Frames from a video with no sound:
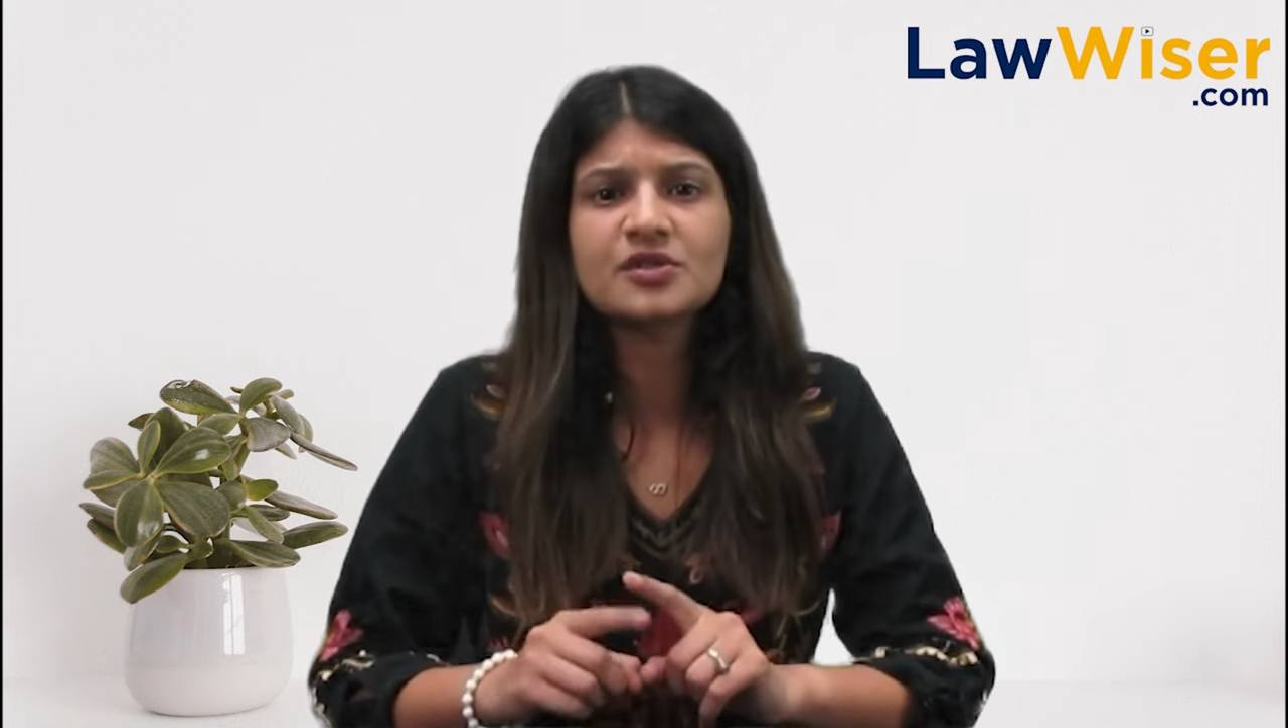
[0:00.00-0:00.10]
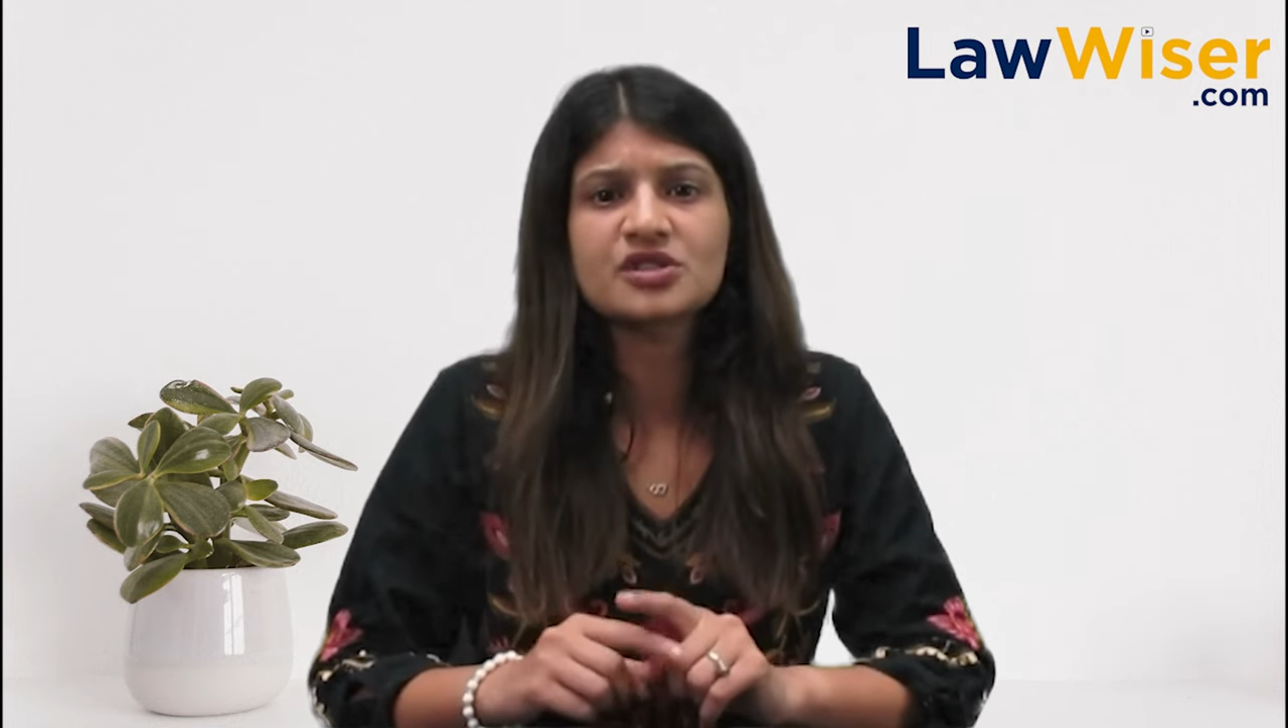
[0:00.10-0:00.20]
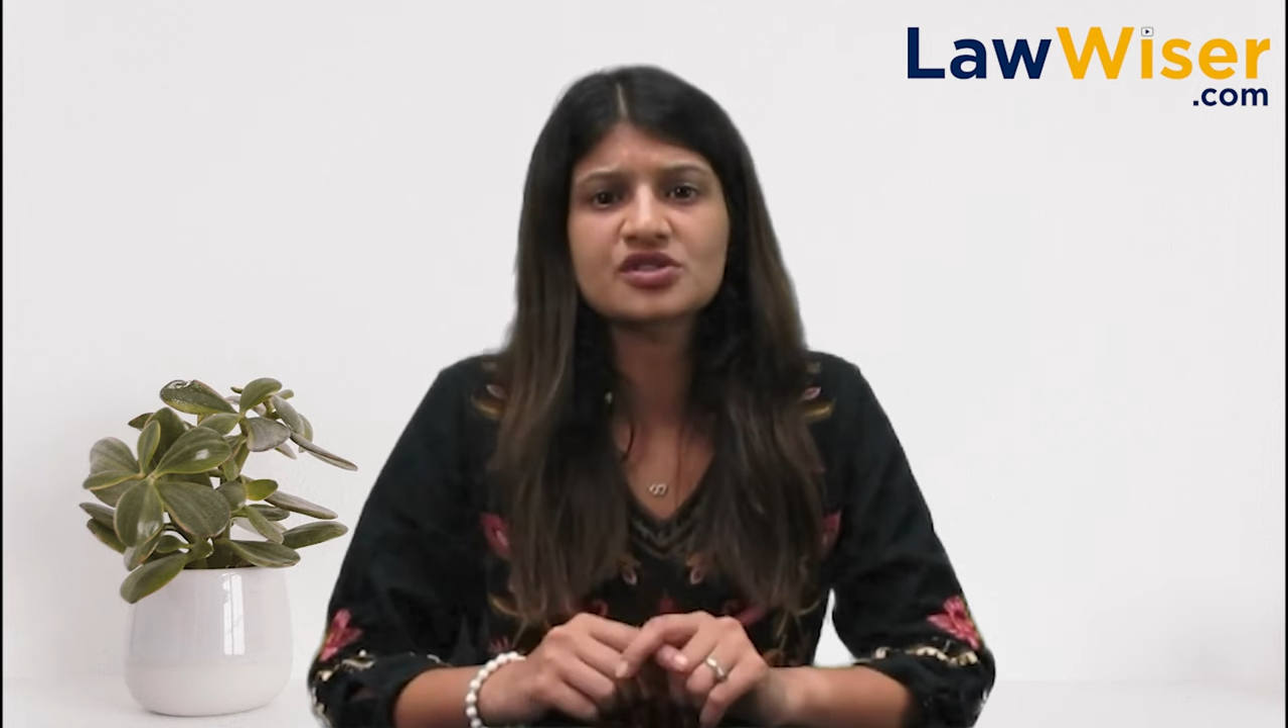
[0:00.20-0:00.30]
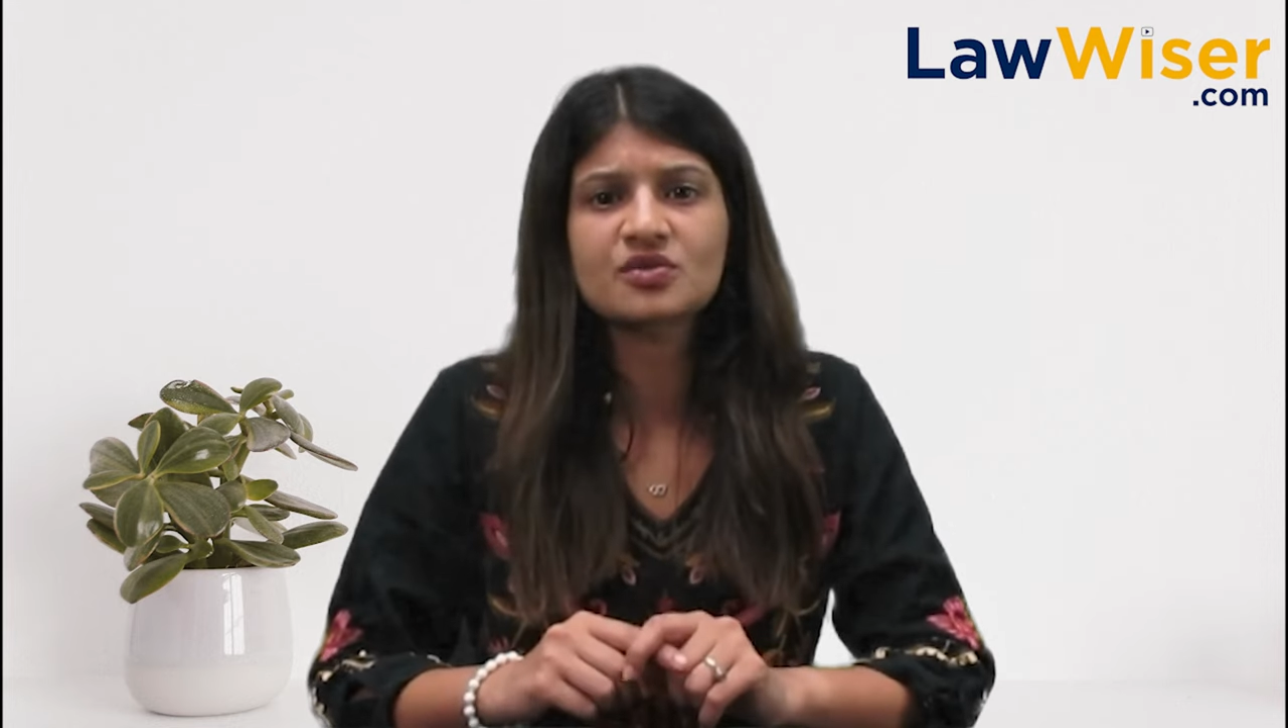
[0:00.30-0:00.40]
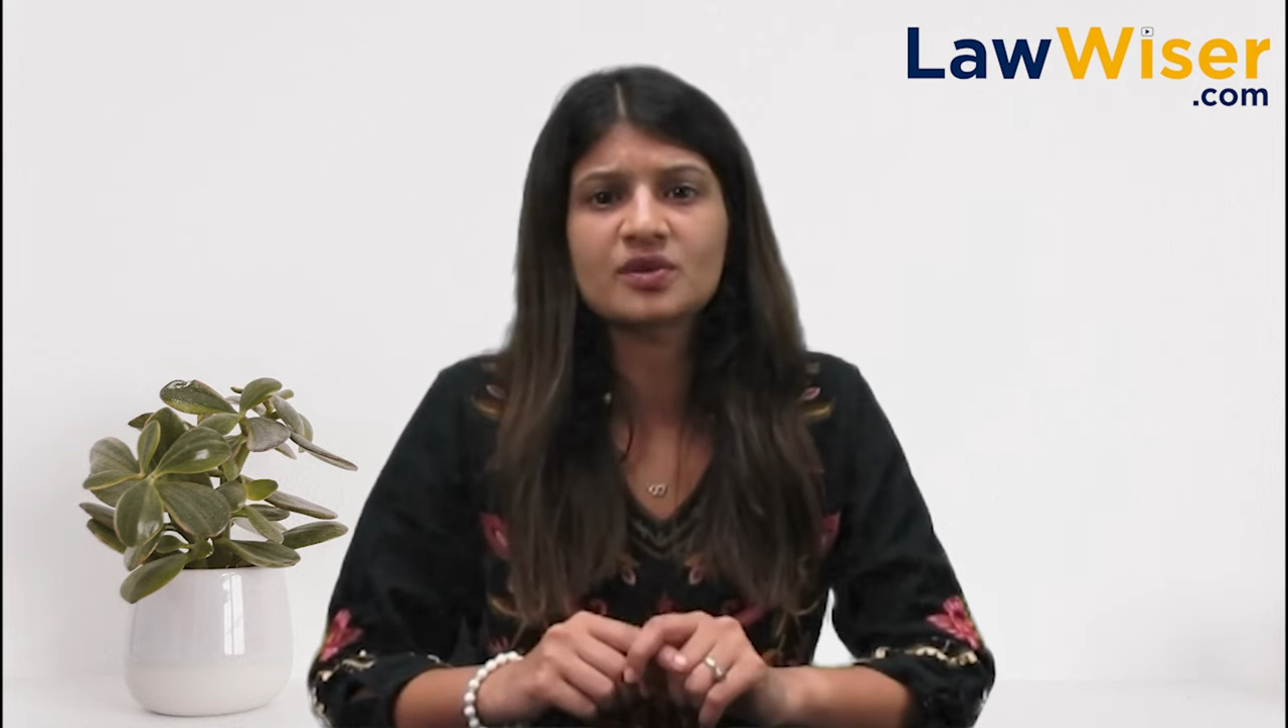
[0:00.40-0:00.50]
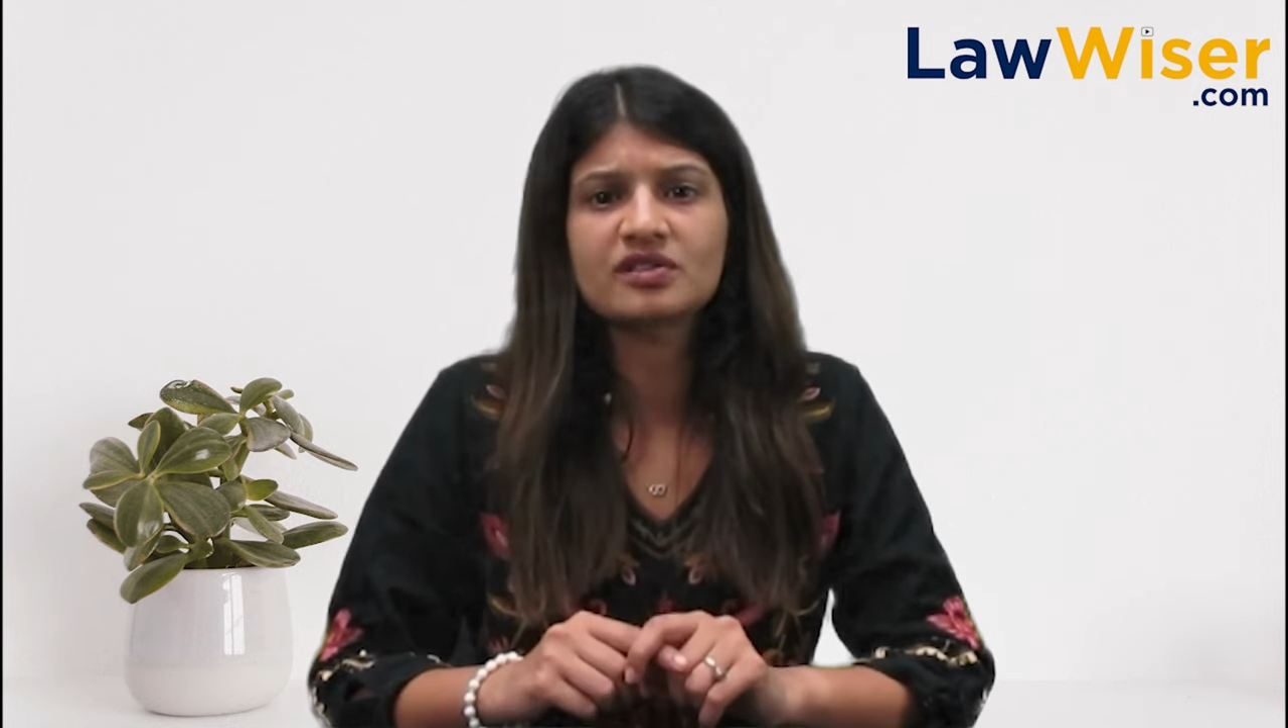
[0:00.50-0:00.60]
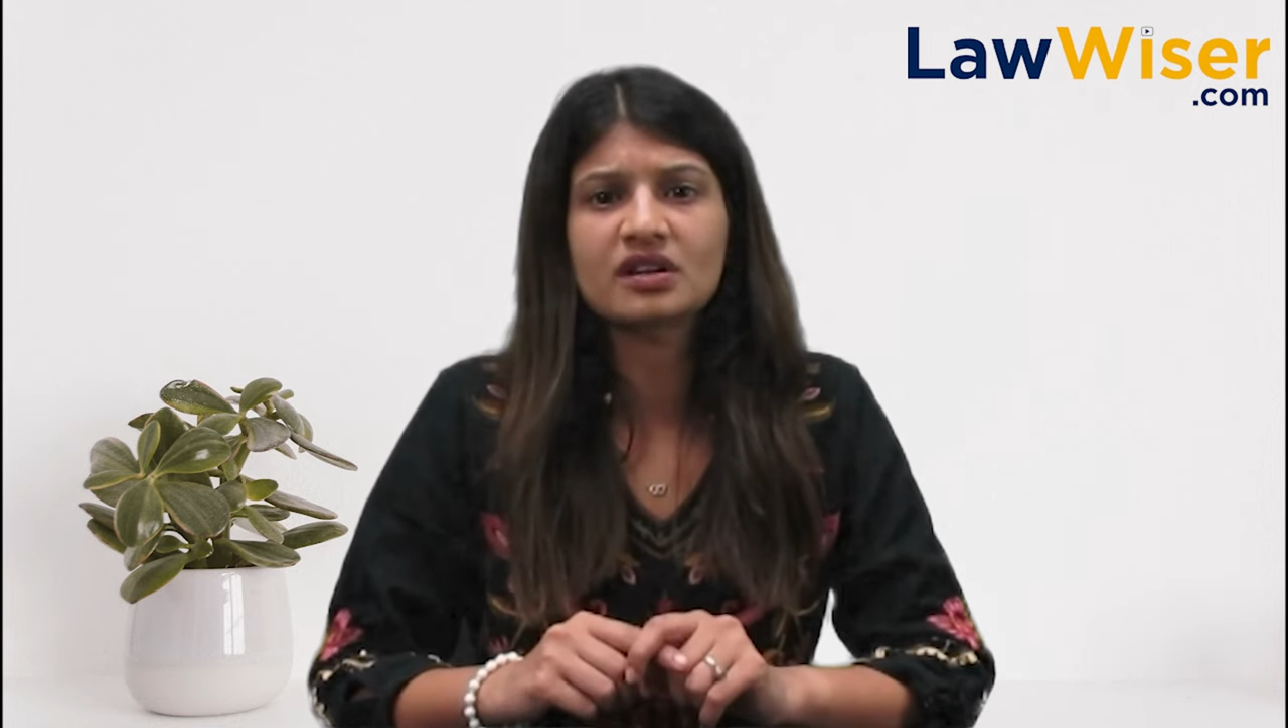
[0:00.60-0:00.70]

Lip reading: position with